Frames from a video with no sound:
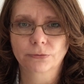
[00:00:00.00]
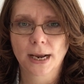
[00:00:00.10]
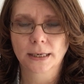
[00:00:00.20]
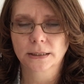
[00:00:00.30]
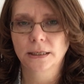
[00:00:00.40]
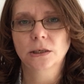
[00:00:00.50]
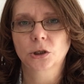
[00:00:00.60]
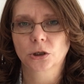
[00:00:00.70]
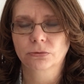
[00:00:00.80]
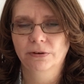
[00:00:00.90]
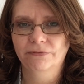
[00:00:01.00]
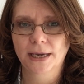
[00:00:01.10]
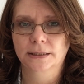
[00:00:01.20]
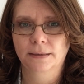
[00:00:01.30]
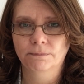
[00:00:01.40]
reality is just
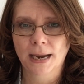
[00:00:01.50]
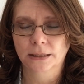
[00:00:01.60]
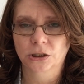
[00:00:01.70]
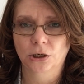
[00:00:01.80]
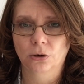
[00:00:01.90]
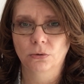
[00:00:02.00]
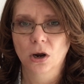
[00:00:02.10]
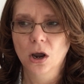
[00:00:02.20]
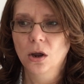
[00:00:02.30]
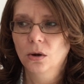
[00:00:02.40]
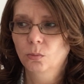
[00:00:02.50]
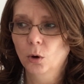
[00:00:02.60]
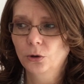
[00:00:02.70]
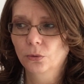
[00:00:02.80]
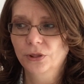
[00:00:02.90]
reflecting back to you
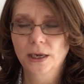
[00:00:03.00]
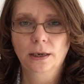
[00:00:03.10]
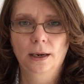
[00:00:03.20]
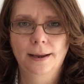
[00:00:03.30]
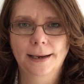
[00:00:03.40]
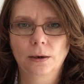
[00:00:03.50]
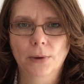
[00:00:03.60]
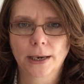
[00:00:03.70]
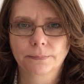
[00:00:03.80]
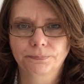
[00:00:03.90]
what you're thinking anyway.